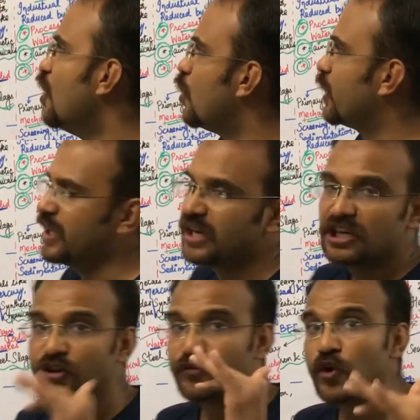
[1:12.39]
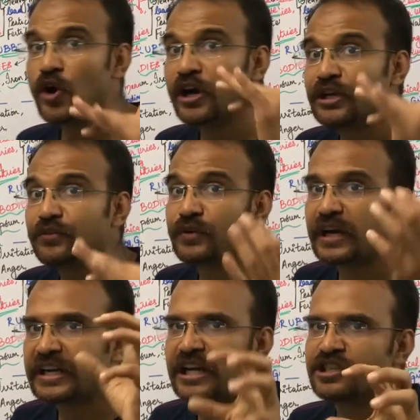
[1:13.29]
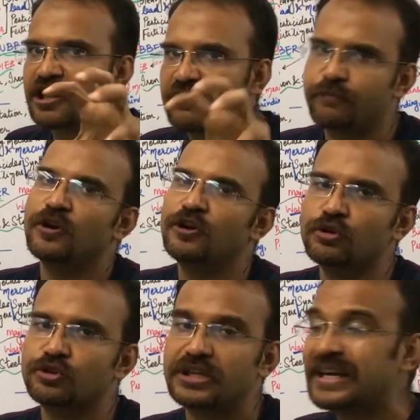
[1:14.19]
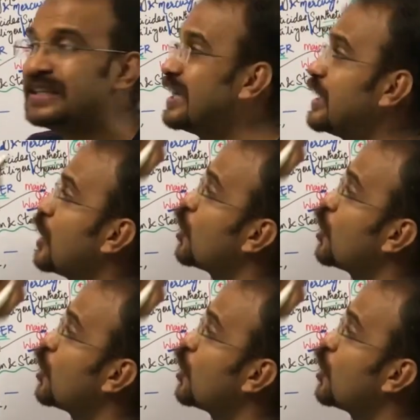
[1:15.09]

Okay, the 4 different kinds of pollution that are